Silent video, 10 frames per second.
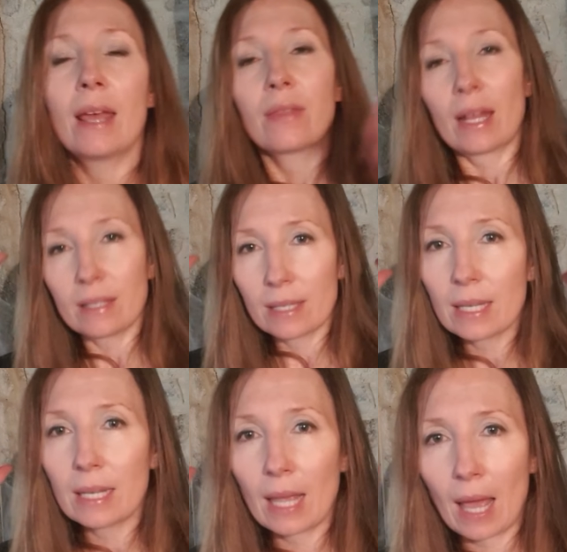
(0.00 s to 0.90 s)
That's
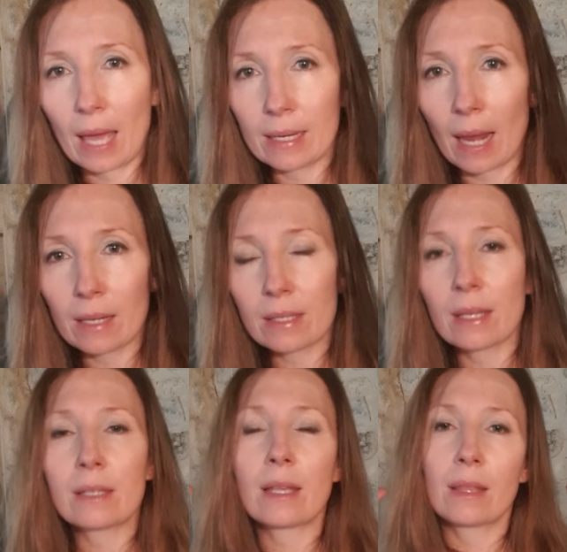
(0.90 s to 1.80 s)
the
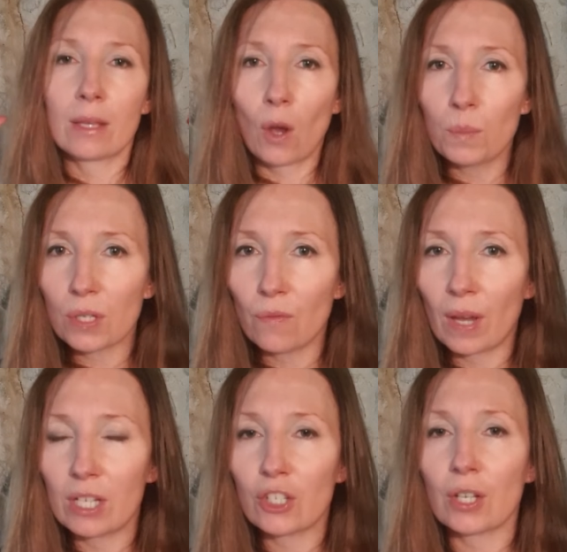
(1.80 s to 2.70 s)
analysis, the
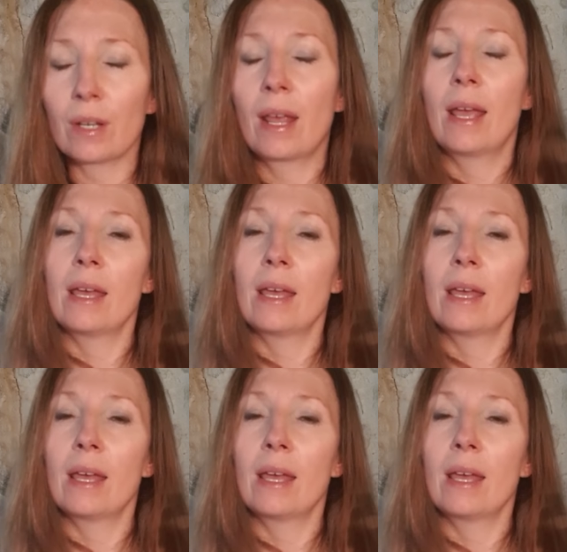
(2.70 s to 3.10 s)
observation.